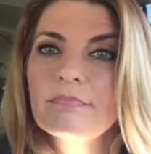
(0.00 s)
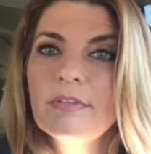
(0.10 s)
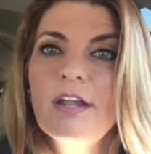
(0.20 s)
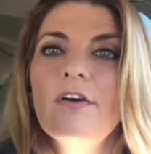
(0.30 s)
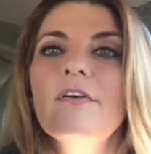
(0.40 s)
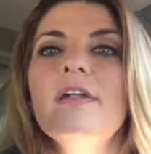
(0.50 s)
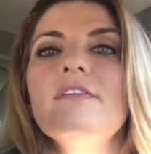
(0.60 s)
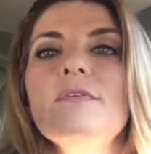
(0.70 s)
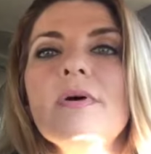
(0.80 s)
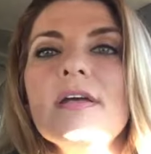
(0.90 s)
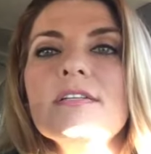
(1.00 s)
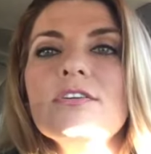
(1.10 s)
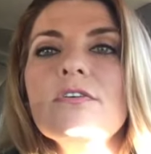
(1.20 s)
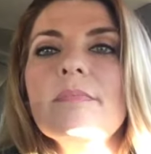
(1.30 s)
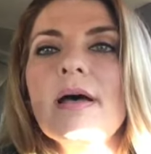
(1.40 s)
you know, I don't know what I'd
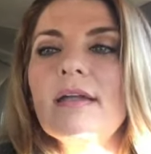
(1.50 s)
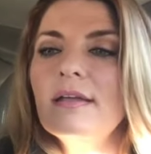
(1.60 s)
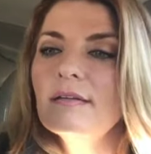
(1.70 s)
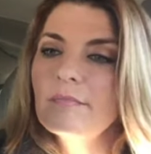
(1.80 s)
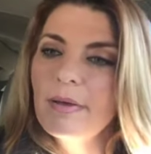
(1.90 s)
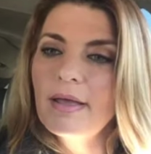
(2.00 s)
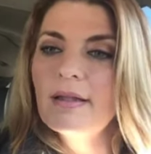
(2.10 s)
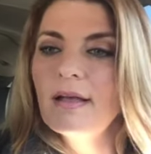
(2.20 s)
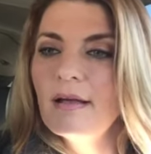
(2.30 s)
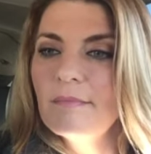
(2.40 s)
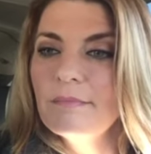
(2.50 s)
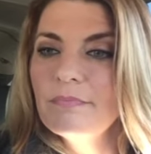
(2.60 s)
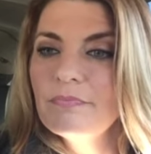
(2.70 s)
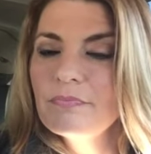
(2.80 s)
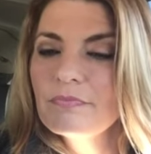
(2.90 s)
do about it, but
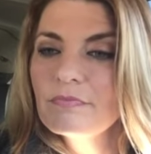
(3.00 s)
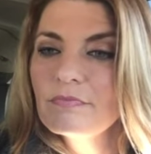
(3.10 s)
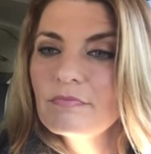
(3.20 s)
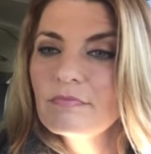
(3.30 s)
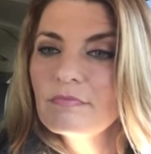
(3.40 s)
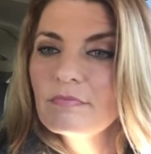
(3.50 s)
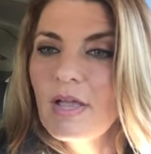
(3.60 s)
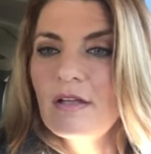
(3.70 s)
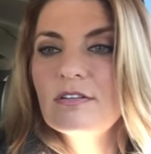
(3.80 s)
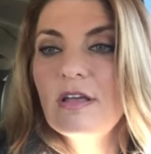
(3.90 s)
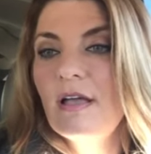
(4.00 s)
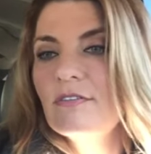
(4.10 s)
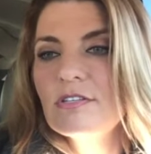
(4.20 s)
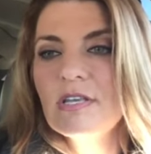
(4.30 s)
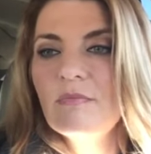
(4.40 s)

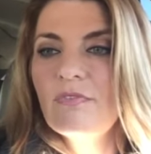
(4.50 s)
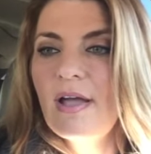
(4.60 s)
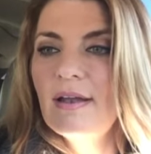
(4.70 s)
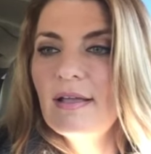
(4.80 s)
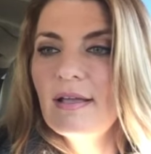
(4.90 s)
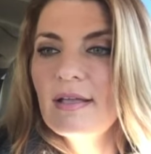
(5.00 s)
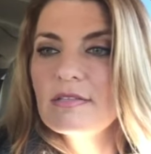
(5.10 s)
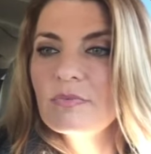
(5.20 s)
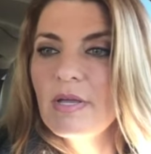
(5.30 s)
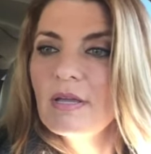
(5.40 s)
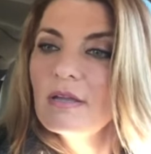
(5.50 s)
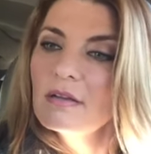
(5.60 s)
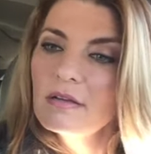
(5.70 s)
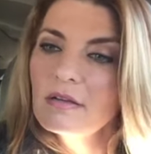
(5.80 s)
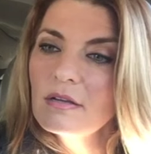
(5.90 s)
I'll just keep fighting. I guess we
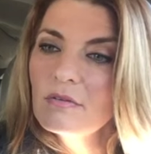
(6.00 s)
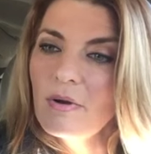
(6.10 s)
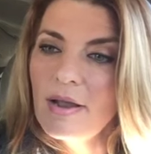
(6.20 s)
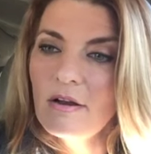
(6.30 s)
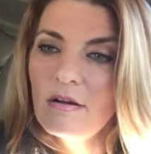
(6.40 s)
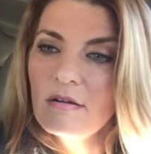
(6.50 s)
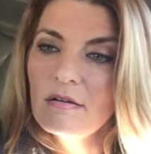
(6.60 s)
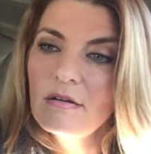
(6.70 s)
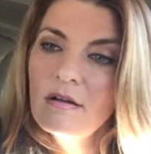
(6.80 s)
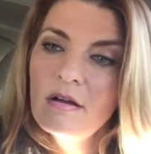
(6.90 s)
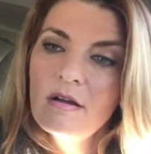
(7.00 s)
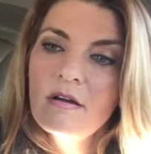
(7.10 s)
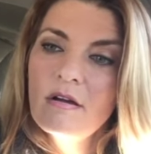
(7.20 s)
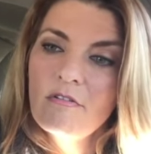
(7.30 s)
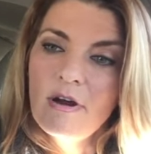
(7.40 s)
write our
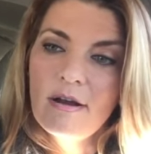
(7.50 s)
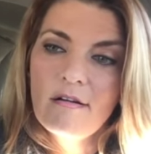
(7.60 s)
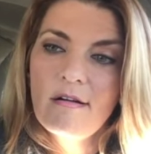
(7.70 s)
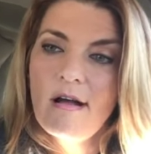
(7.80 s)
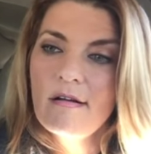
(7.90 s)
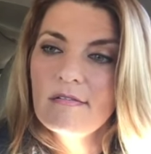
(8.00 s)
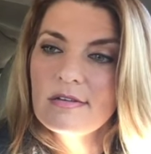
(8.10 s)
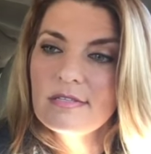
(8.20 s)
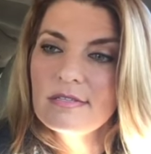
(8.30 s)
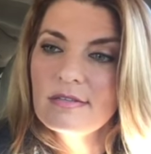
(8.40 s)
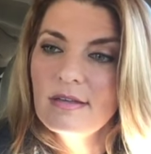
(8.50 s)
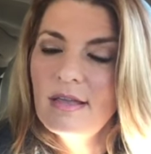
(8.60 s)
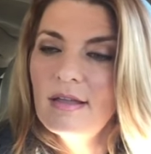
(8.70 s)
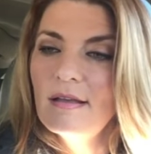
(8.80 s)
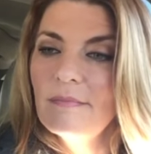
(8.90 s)
Congress
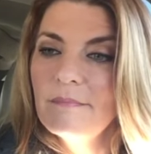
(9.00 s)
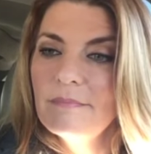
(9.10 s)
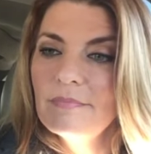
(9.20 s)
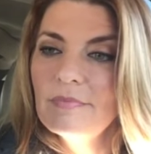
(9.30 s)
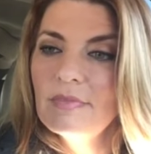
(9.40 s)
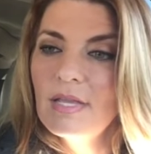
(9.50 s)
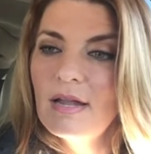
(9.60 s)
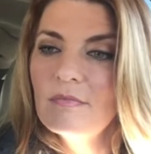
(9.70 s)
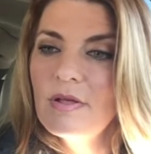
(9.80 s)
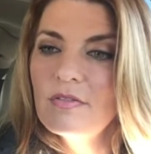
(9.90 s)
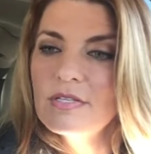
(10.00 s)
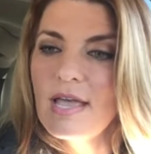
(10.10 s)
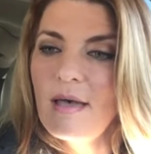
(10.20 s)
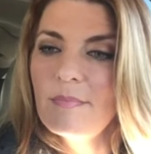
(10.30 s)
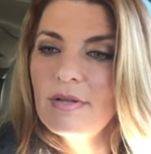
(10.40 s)
and let them know this
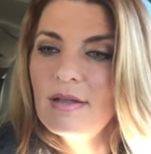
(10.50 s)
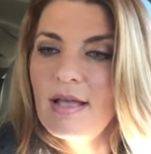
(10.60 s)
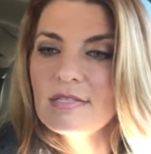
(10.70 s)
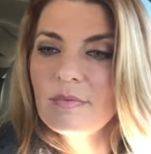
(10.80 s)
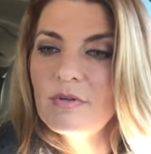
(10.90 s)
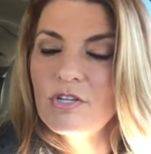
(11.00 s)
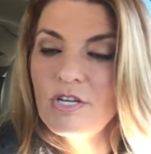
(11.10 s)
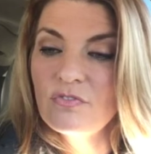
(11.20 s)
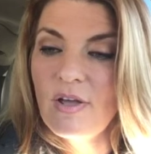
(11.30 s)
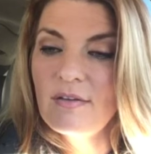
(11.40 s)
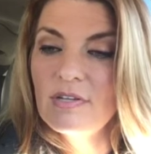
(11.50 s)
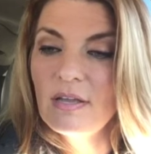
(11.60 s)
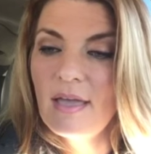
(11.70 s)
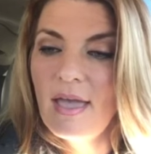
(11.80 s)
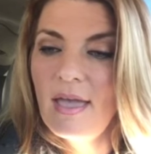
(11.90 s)
happened, ask them to change
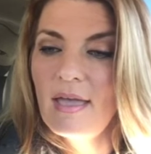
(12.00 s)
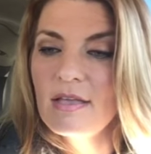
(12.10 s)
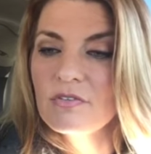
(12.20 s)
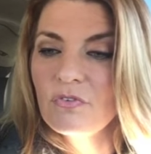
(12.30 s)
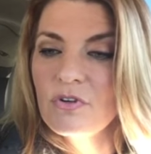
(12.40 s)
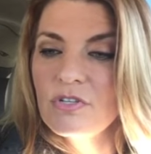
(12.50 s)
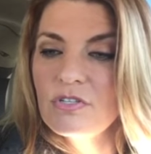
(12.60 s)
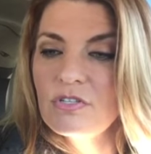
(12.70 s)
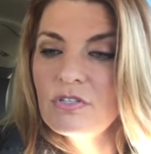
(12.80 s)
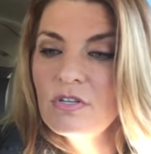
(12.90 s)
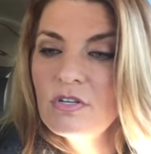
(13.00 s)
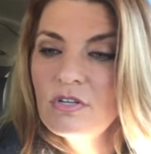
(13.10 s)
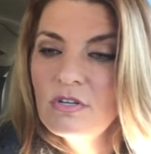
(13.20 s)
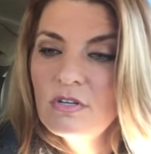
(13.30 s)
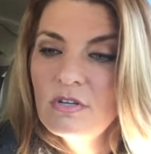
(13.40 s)
510K, ask for
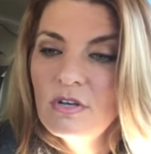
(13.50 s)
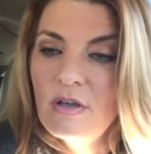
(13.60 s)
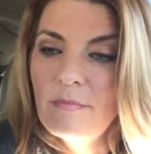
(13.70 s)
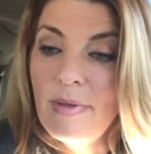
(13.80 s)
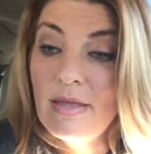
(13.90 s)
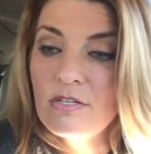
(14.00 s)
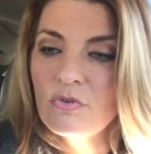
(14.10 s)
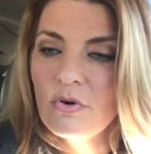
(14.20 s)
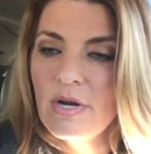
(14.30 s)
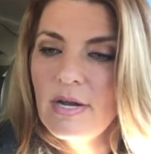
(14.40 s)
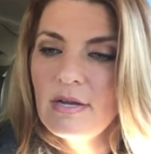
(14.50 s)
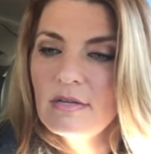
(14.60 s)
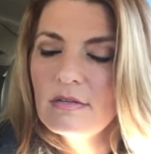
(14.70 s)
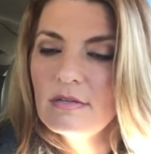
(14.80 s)
a mandatory